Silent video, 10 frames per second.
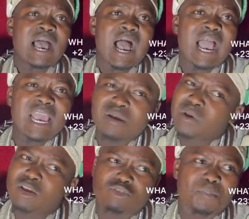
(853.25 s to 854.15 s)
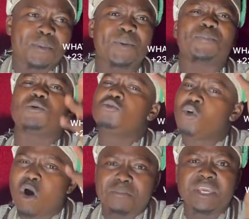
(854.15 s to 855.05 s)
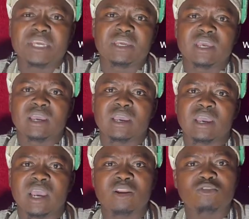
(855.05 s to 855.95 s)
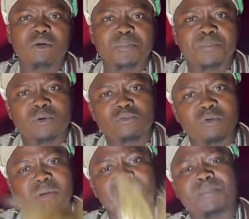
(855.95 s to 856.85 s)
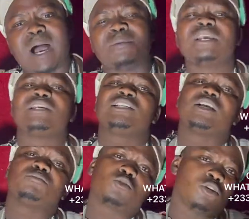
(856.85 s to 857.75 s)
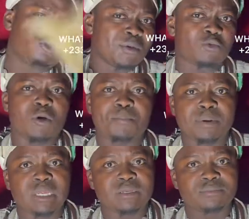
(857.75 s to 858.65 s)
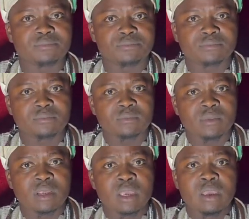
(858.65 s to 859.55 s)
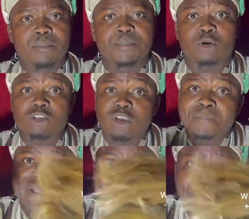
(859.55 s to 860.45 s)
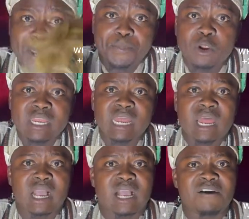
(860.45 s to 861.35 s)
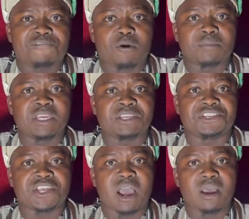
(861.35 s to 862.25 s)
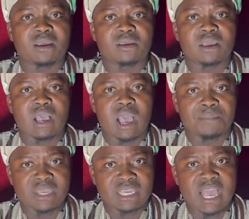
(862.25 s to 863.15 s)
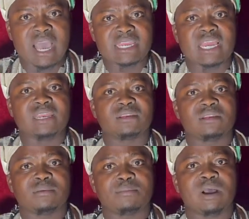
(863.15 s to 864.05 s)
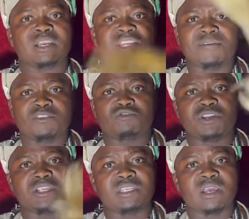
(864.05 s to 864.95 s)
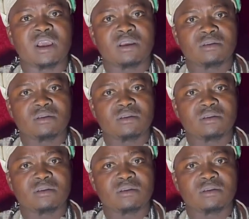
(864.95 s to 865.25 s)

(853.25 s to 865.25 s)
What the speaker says: I help a lot of people. People know me. A lot of people know me, but just because of the complaint. Because of people that I come from India. I mean Ghanaian, but I travel to India.